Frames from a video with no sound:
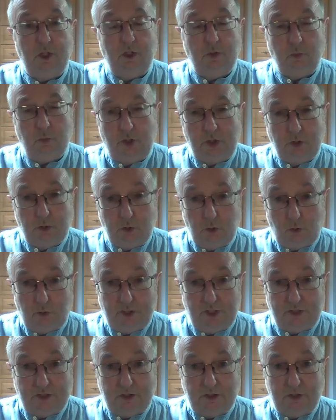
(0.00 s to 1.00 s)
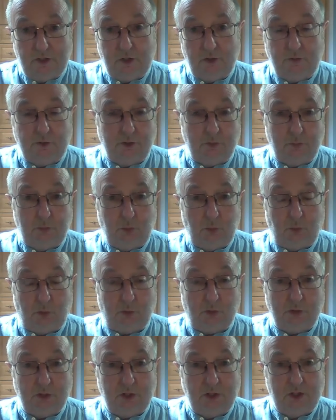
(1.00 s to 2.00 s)
where you're not getting enough
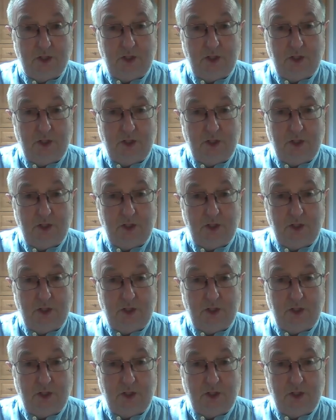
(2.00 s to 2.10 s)
support,